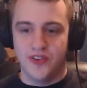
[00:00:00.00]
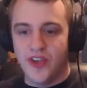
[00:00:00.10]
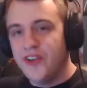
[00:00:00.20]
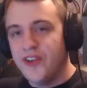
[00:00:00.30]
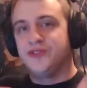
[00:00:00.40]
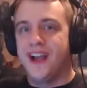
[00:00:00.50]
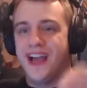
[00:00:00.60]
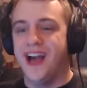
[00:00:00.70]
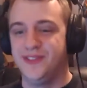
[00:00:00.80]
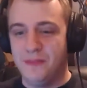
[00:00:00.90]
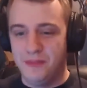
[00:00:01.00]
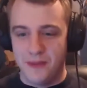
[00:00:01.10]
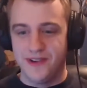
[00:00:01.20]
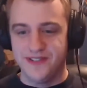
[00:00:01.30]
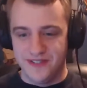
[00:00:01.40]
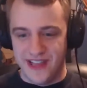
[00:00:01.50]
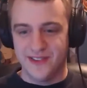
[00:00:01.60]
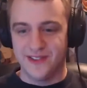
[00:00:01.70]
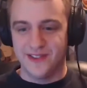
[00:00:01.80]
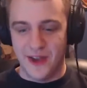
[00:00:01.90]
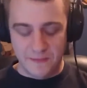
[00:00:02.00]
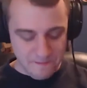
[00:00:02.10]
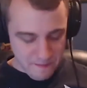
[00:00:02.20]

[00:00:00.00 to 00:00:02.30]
There's all these SWAT guys who like put a bunch of lasers on him,